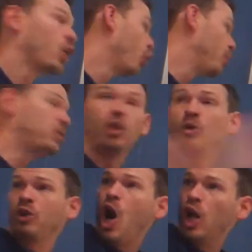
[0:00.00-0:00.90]
Group
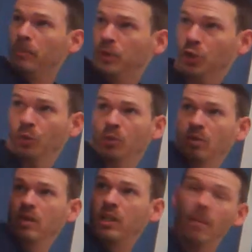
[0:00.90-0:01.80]
2, column 2,
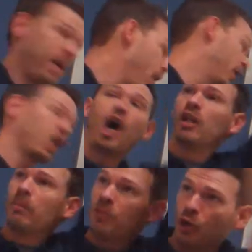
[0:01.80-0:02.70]
compared to
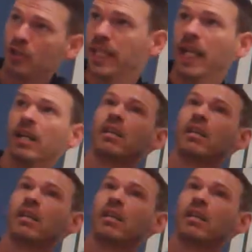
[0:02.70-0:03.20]
column 13